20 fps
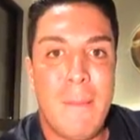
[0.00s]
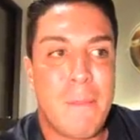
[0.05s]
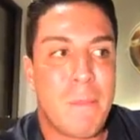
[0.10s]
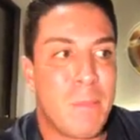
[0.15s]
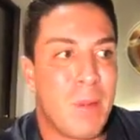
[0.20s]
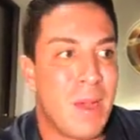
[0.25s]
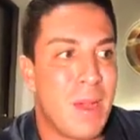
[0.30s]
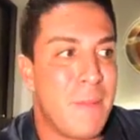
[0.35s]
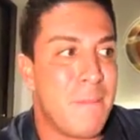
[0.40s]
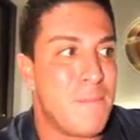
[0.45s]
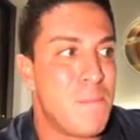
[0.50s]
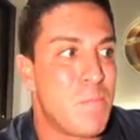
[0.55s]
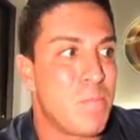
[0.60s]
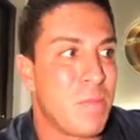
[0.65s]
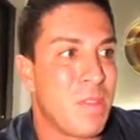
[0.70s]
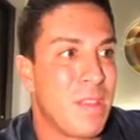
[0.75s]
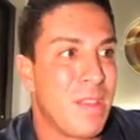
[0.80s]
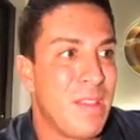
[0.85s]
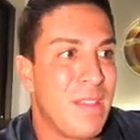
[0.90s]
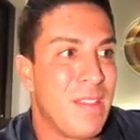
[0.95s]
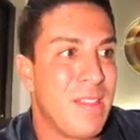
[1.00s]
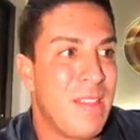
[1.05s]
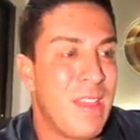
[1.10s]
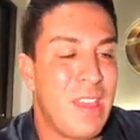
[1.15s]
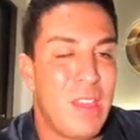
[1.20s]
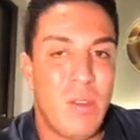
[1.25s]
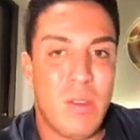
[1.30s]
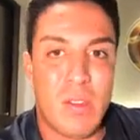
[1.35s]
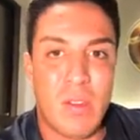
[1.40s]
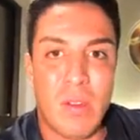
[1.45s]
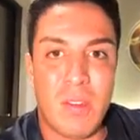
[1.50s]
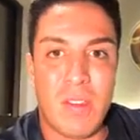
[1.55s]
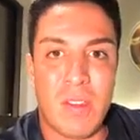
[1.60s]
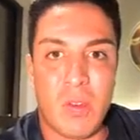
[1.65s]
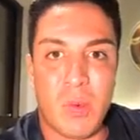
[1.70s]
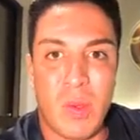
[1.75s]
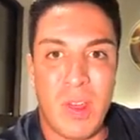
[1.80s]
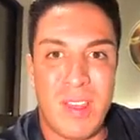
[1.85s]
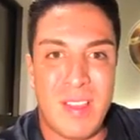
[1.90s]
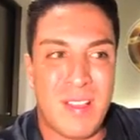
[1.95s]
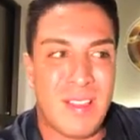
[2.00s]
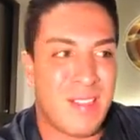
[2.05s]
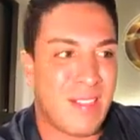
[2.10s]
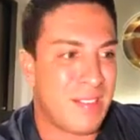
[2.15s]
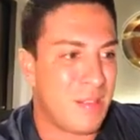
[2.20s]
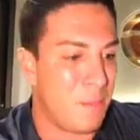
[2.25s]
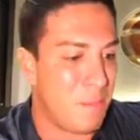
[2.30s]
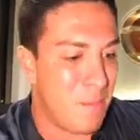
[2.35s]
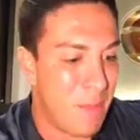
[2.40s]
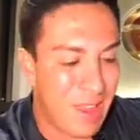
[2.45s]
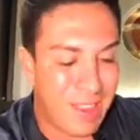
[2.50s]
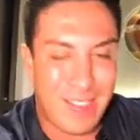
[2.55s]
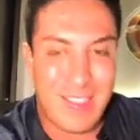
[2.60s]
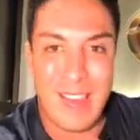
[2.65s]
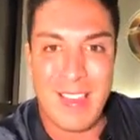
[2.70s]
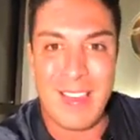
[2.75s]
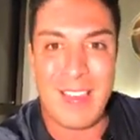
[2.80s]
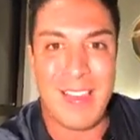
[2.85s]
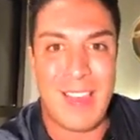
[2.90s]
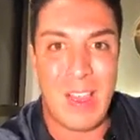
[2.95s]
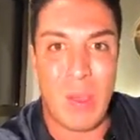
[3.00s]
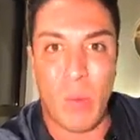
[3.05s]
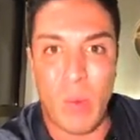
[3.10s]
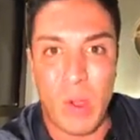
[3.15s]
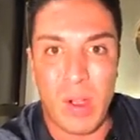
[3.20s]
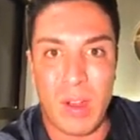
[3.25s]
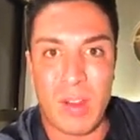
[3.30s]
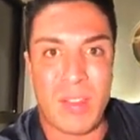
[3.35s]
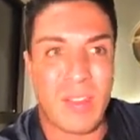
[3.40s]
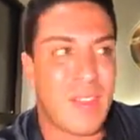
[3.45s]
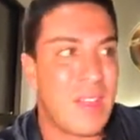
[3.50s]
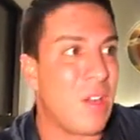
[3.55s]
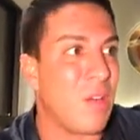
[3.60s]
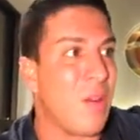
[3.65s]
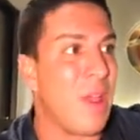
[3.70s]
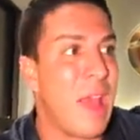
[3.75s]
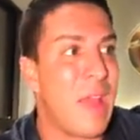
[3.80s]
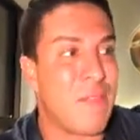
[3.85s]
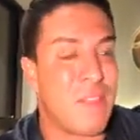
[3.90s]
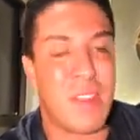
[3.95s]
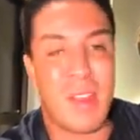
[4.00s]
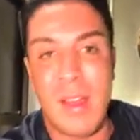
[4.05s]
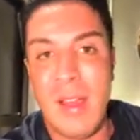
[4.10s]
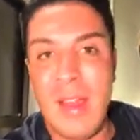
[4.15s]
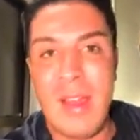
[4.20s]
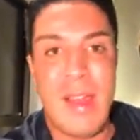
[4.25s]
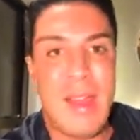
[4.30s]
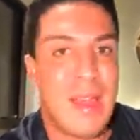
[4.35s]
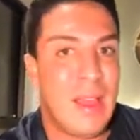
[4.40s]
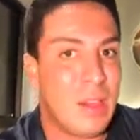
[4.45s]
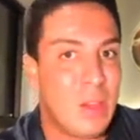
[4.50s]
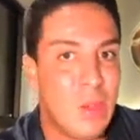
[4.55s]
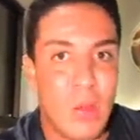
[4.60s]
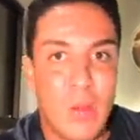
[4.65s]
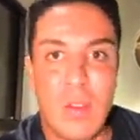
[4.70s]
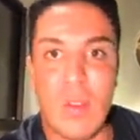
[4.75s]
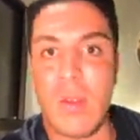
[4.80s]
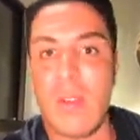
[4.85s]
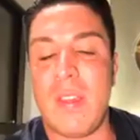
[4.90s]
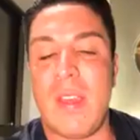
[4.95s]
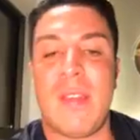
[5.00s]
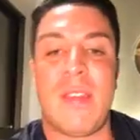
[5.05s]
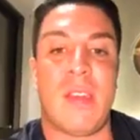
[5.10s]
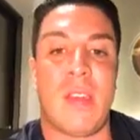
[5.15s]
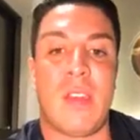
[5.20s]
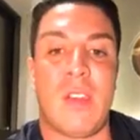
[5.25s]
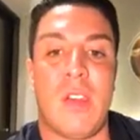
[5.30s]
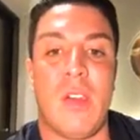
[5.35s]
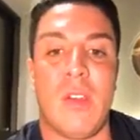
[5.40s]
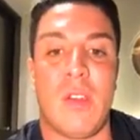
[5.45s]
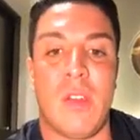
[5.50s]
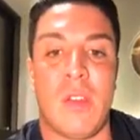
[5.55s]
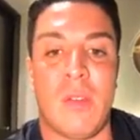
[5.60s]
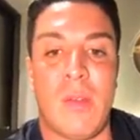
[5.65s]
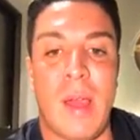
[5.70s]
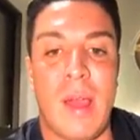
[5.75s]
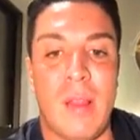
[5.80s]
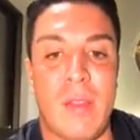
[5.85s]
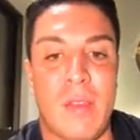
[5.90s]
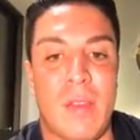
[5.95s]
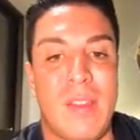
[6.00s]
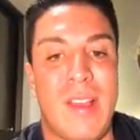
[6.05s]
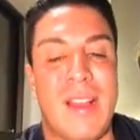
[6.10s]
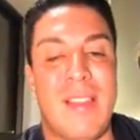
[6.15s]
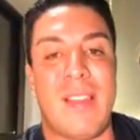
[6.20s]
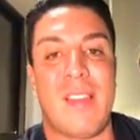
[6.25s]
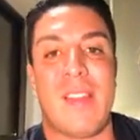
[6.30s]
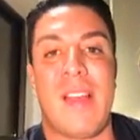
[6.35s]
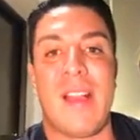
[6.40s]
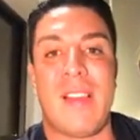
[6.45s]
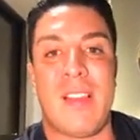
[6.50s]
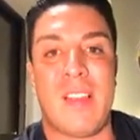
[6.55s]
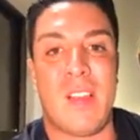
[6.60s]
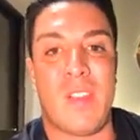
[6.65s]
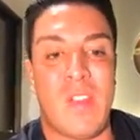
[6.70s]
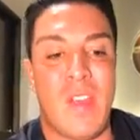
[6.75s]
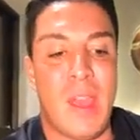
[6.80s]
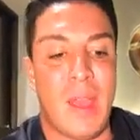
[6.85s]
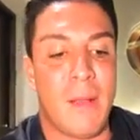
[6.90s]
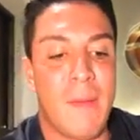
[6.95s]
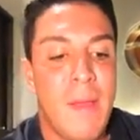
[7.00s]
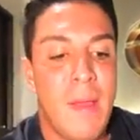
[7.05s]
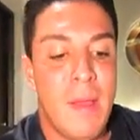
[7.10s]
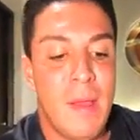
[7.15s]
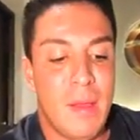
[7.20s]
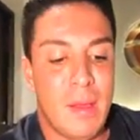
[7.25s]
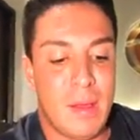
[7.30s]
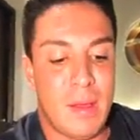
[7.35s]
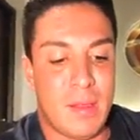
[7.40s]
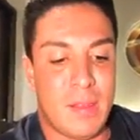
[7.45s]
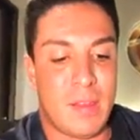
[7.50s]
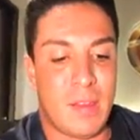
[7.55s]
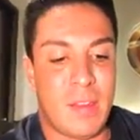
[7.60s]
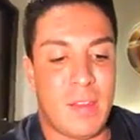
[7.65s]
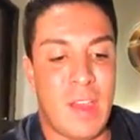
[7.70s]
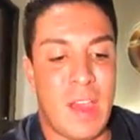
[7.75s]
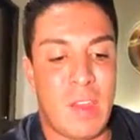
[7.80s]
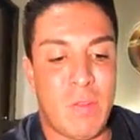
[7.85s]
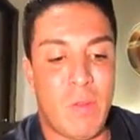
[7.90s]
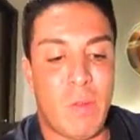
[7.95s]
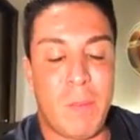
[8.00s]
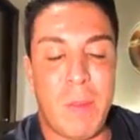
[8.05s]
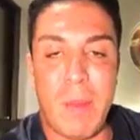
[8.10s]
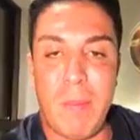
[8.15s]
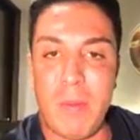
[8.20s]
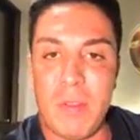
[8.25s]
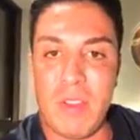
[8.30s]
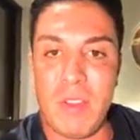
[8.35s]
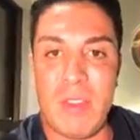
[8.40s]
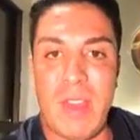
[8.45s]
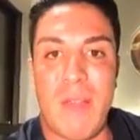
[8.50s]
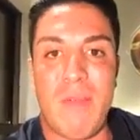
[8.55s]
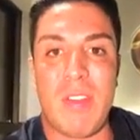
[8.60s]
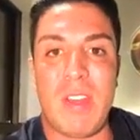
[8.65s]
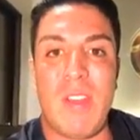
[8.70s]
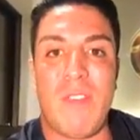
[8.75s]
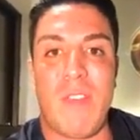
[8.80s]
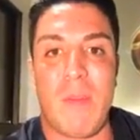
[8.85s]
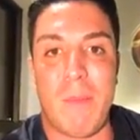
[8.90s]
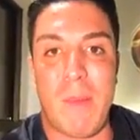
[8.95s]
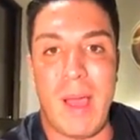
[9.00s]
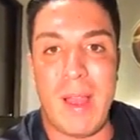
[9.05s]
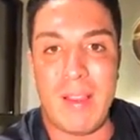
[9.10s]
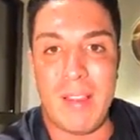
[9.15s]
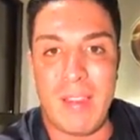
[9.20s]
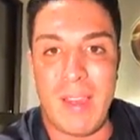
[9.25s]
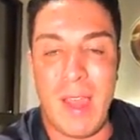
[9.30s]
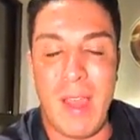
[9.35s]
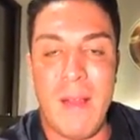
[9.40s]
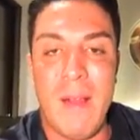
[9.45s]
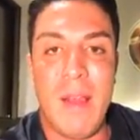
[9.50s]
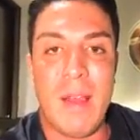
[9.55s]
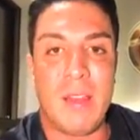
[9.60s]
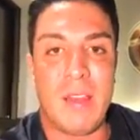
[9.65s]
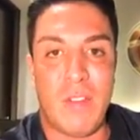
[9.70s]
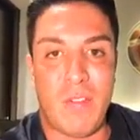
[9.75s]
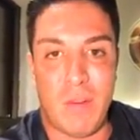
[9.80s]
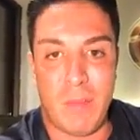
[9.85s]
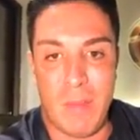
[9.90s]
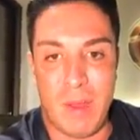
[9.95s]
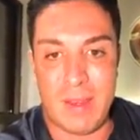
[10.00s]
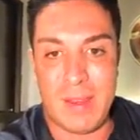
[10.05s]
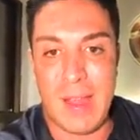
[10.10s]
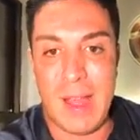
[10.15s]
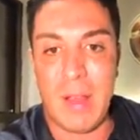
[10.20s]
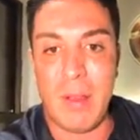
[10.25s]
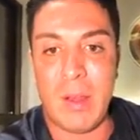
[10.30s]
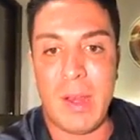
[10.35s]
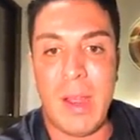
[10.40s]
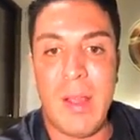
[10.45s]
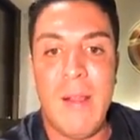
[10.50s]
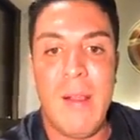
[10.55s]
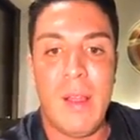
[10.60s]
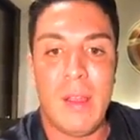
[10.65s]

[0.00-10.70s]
But they use those as reasons to make this thing work so they don't have to use those as excuses, right? So that's that's the thing. Uh, successful people just have a different mindset, different mentality.